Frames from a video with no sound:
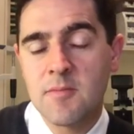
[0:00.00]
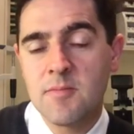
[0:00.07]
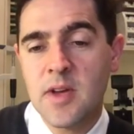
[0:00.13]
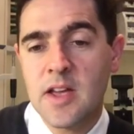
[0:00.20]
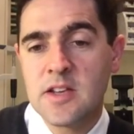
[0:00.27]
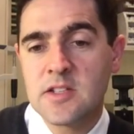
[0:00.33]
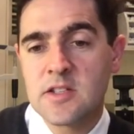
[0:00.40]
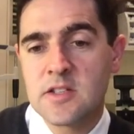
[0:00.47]

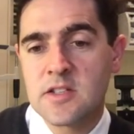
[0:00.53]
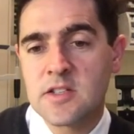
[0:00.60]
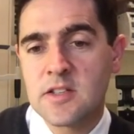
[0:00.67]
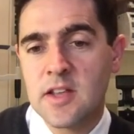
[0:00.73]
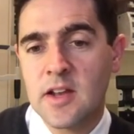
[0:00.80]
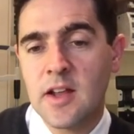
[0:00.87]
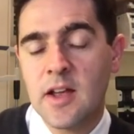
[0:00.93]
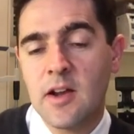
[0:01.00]
patients
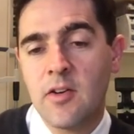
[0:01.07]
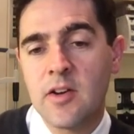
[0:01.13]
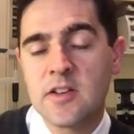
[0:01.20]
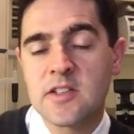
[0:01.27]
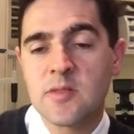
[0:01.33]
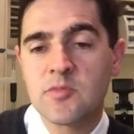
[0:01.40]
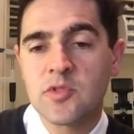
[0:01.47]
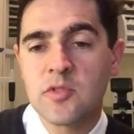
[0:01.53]
that are under
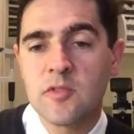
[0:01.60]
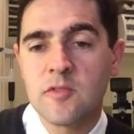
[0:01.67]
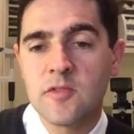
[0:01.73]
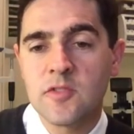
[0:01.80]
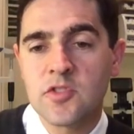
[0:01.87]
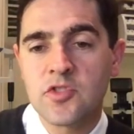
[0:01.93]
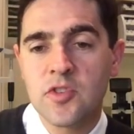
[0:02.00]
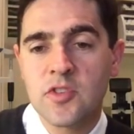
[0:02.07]
some sort of
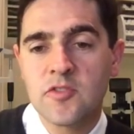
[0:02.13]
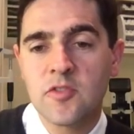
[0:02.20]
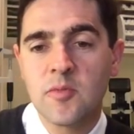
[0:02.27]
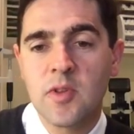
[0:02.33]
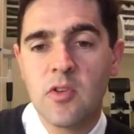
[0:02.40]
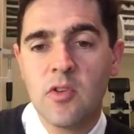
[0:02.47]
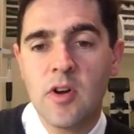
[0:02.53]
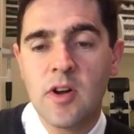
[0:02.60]
stress from
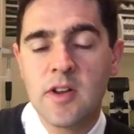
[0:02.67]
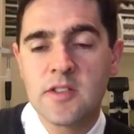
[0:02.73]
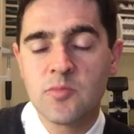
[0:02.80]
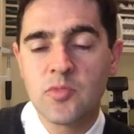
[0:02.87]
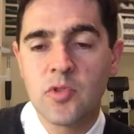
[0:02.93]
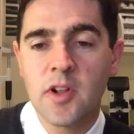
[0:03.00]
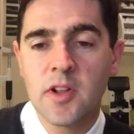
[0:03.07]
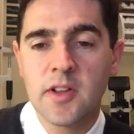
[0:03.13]
their eyes are
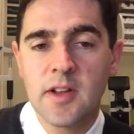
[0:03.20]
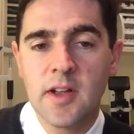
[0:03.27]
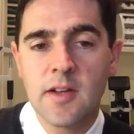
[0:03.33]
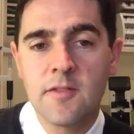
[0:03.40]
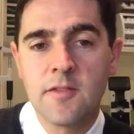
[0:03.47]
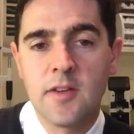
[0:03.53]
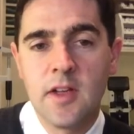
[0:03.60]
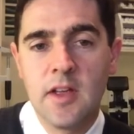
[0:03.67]
more likely to have
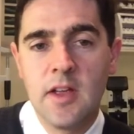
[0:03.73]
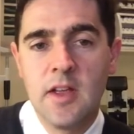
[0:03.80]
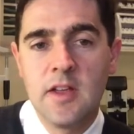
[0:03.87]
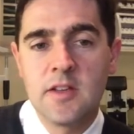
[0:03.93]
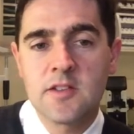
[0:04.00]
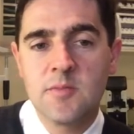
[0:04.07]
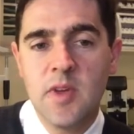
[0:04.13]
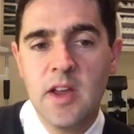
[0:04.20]

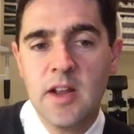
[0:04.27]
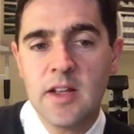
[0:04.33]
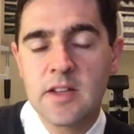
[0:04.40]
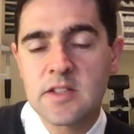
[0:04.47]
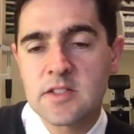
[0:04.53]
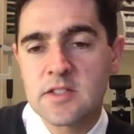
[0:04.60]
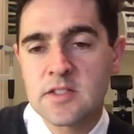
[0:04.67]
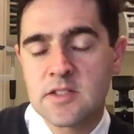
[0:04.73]
some
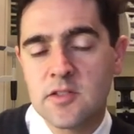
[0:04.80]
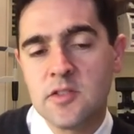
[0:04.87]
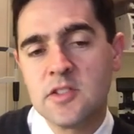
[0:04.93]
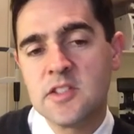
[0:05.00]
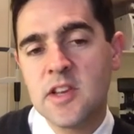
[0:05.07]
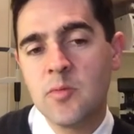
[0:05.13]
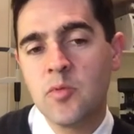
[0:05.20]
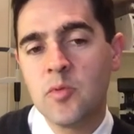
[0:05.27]
headaches. So an
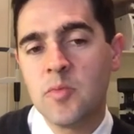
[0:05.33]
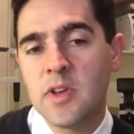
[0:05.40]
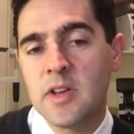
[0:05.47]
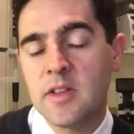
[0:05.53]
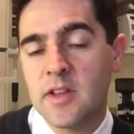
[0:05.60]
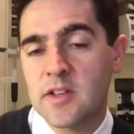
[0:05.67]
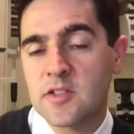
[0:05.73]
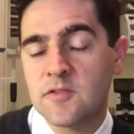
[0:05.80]
example would be
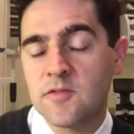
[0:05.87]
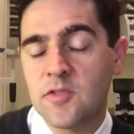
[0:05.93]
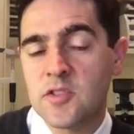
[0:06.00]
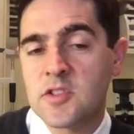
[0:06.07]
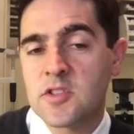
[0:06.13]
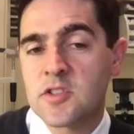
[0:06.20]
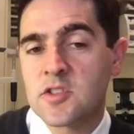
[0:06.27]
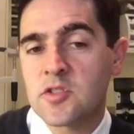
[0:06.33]
like, for
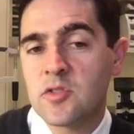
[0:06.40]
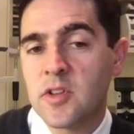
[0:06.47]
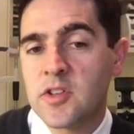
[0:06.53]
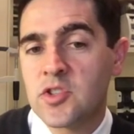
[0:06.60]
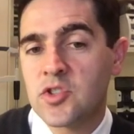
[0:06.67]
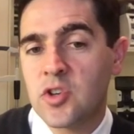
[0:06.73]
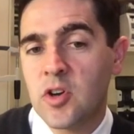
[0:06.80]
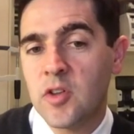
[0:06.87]
instance, a
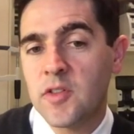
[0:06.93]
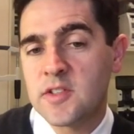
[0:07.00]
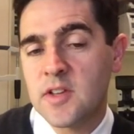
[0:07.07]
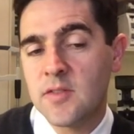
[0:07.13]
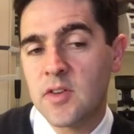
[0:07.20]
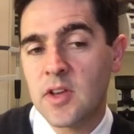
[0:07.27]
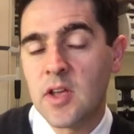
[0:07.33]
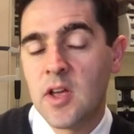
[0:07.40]
school-aged child that's
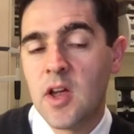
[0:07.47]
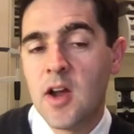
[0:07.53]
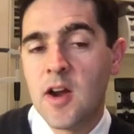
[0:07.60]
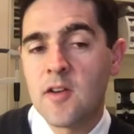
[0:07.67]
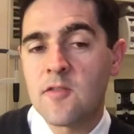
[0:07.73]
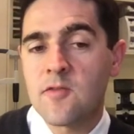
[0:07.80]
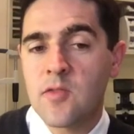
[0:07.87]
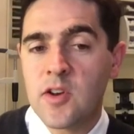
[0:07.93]
having
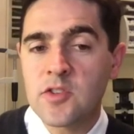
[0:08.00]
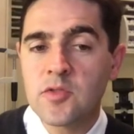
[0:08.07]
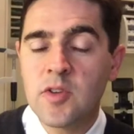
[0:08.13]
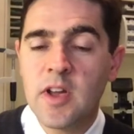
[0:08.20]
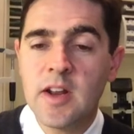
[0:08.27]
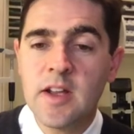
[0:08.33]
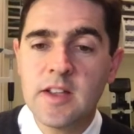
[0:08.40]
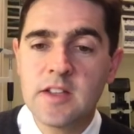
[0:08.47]
frontal
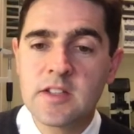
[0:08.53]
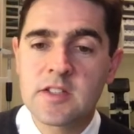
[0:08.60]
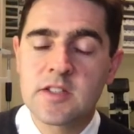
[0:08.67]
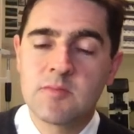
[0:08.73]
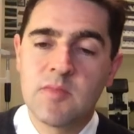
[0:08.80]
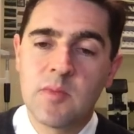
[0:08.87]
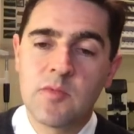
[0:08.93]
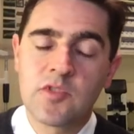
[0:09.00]

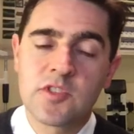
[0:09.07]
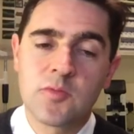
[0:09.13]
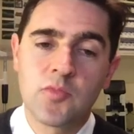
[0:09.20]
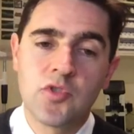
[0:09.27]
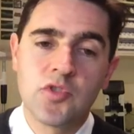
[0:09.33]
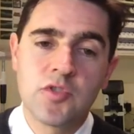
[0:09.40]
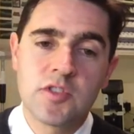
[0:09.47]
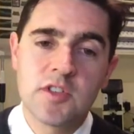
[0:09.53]
headaches, maybe some
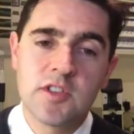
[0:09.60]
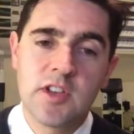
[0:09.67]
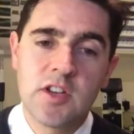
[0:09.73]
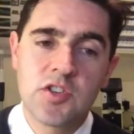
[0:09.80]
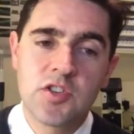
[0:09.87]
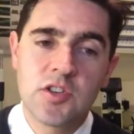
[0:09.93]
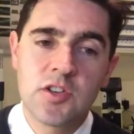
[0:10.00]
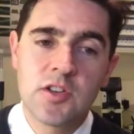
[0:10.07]
reduced
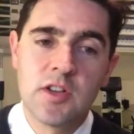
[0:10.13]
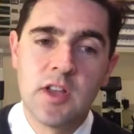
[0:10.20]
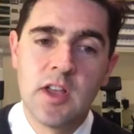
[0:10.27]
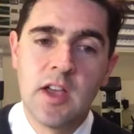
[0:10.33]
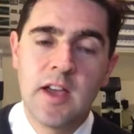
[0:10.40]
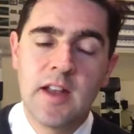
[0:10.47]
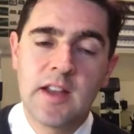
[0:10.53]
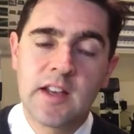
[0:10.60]
attention
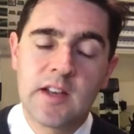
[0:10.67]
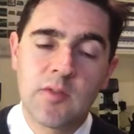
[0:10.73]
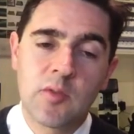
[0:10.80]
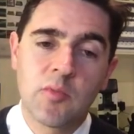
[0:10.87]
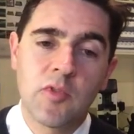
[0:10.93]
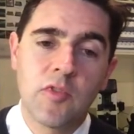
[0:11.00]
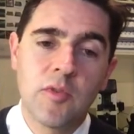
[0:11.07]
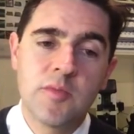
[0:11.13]
and academic
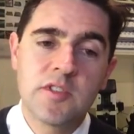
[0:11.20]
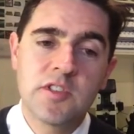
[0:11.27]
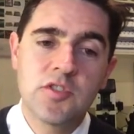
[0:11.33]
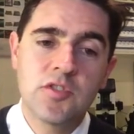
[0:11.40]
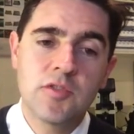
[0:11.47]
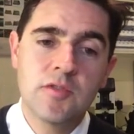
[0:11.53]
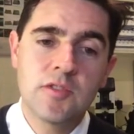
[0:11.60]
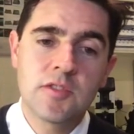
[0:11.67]
performance
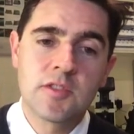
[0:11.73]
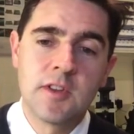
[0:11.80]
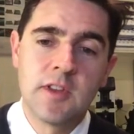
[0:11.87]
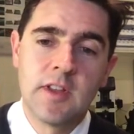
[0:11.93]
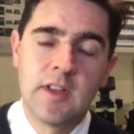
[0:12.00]
issues.